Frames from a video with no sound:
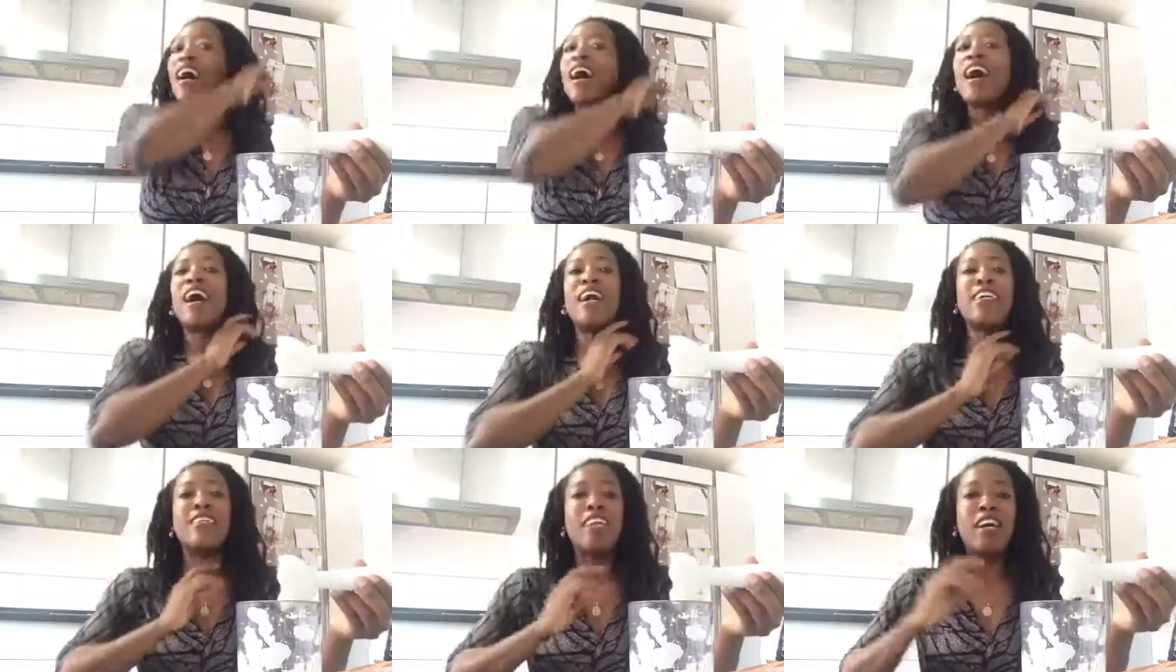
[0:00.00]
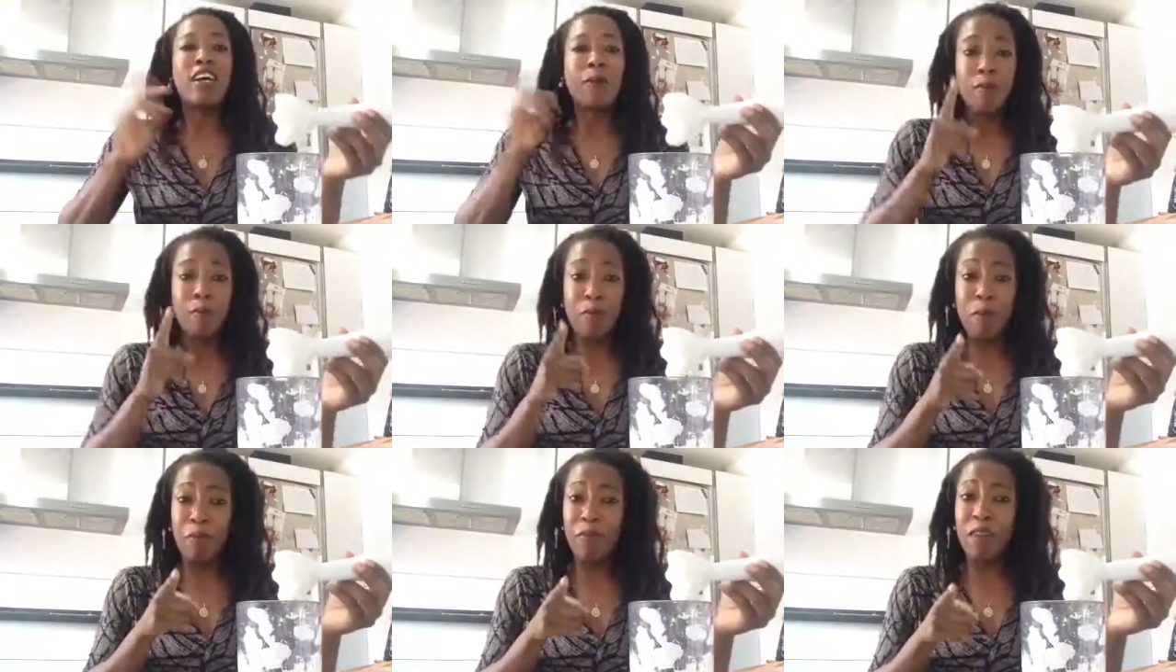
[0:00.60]
And a couple
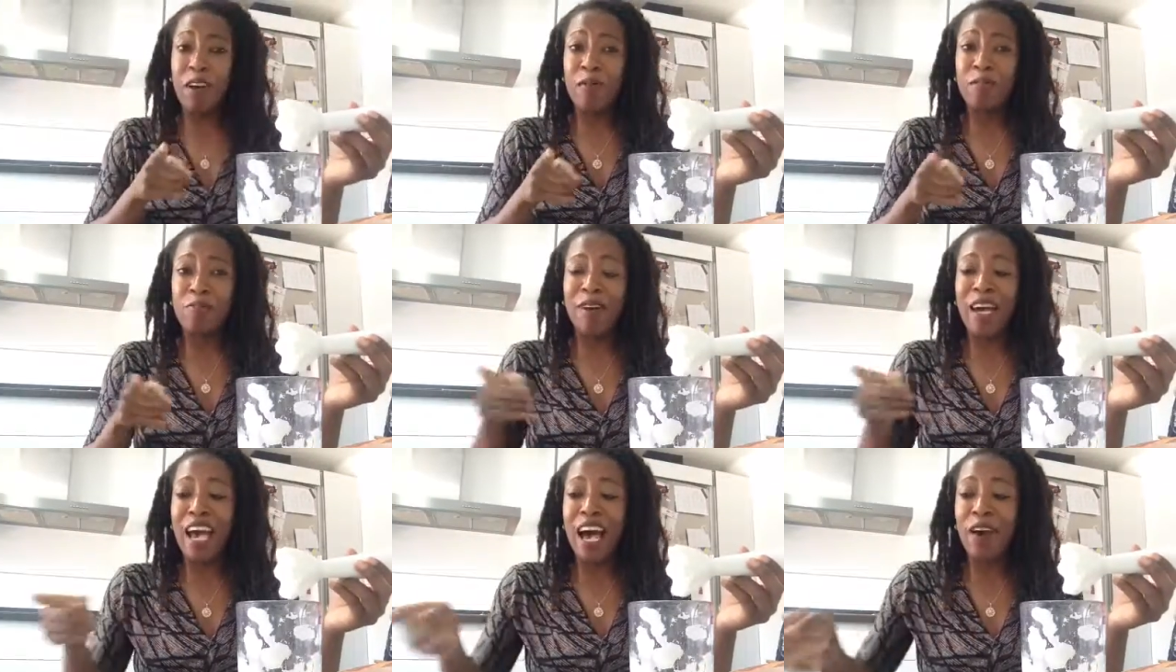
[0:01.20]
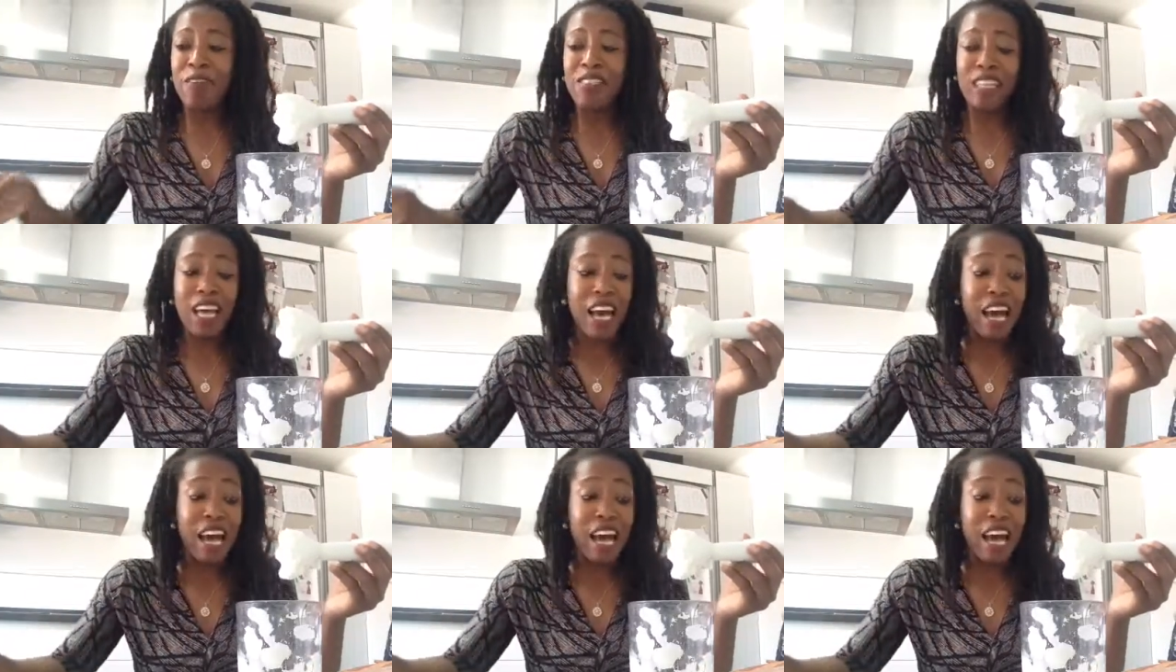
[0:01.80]
of people who've come to my house